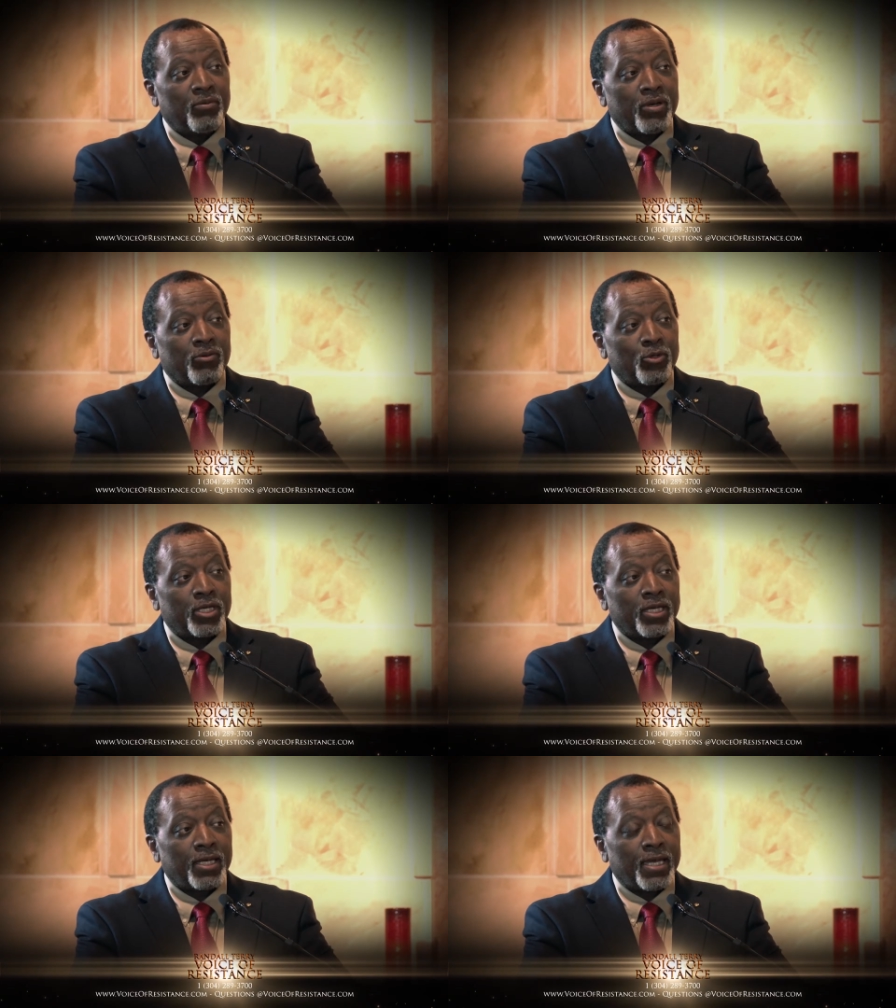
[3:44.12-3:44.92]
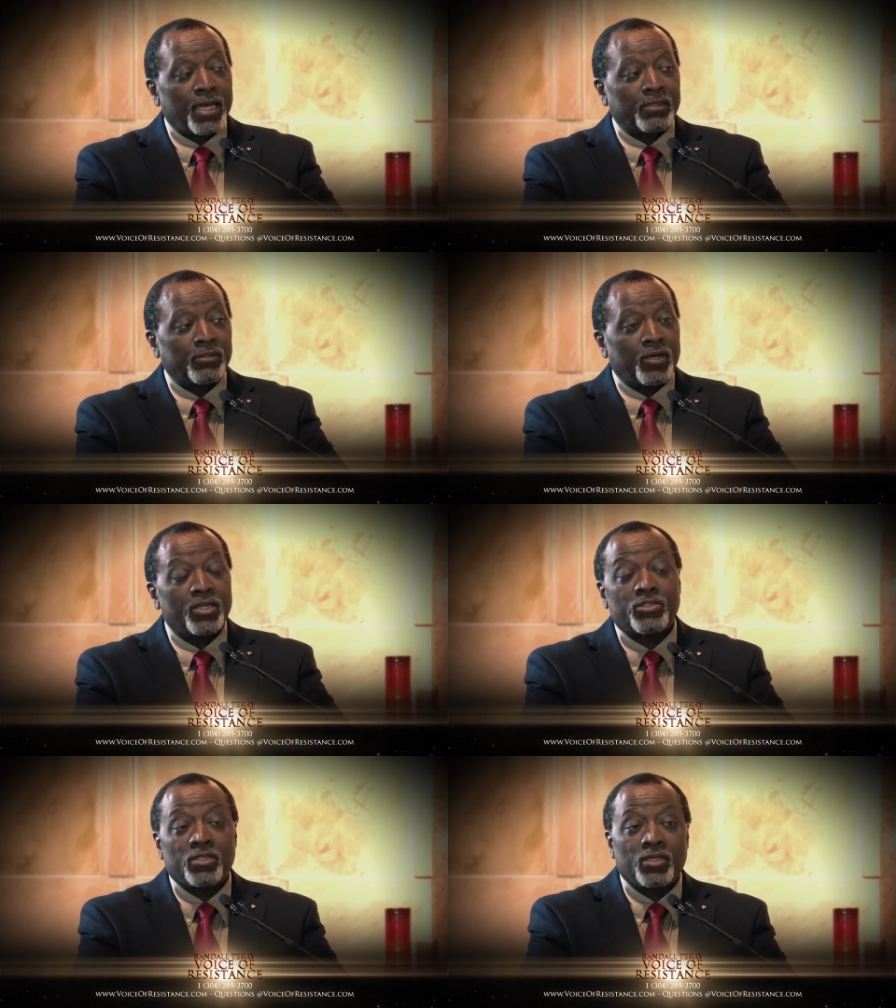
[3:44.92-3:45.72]
We are looking at
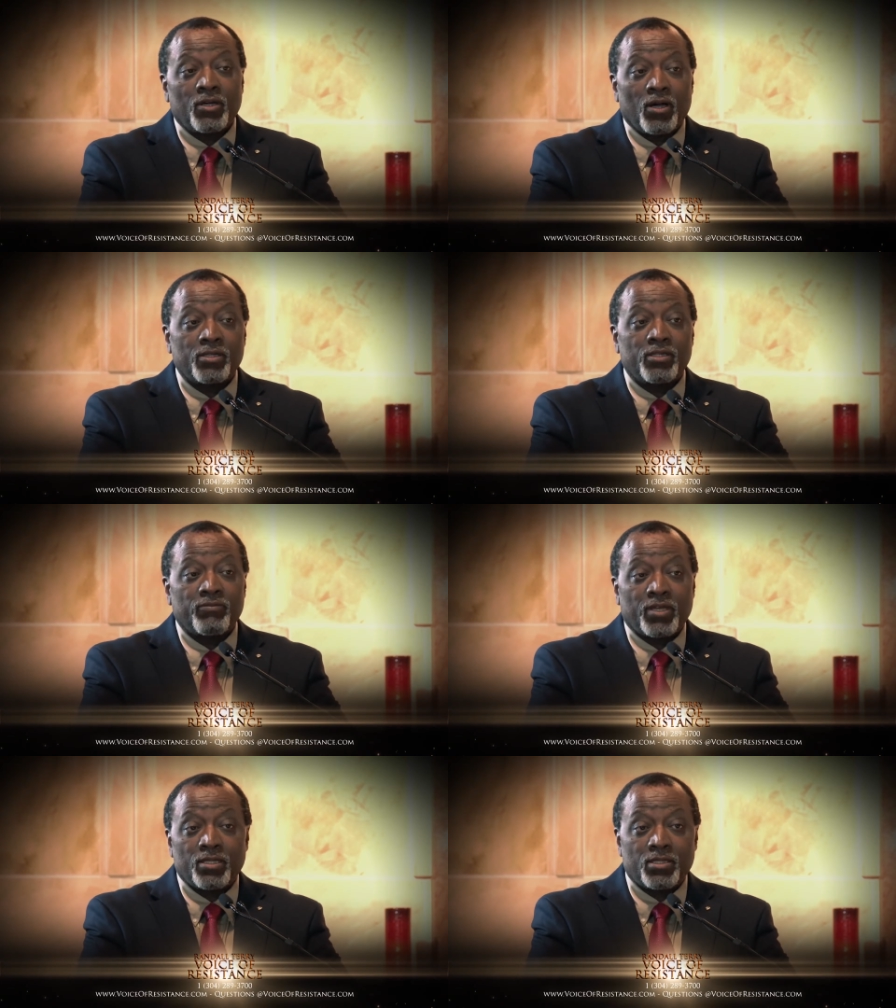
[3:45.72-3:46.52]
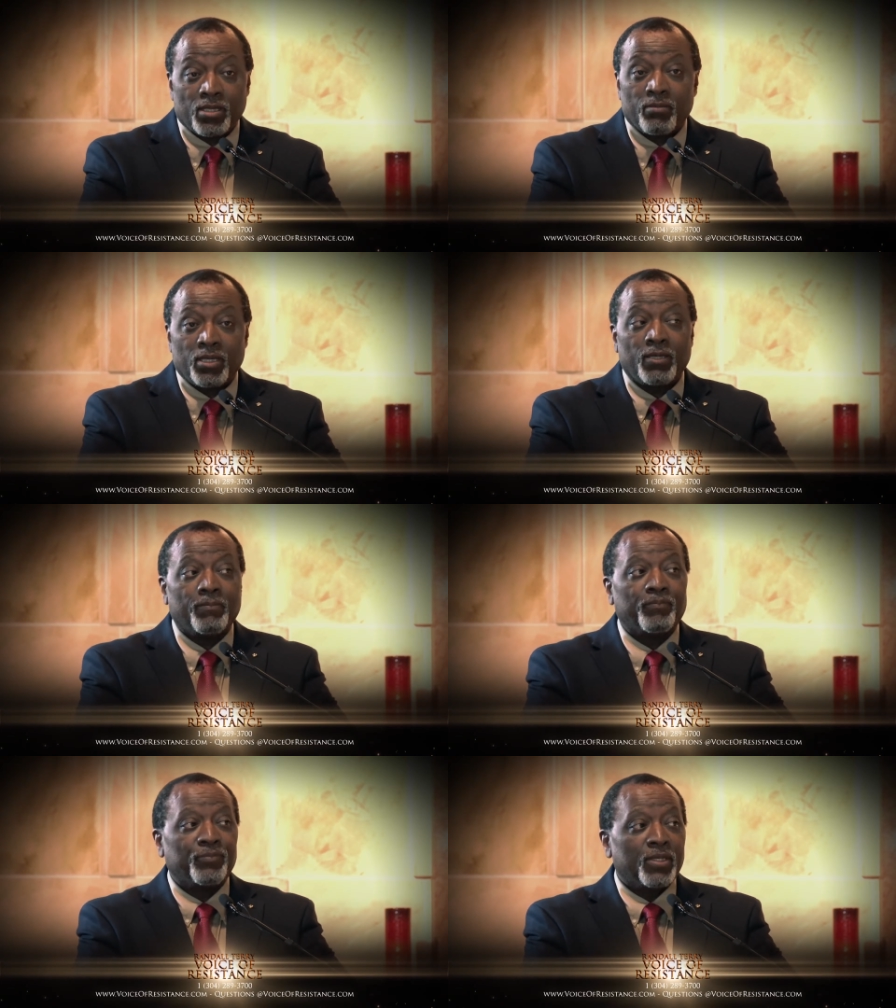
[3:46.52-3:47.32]
Christ in the Garden of Gethsemane,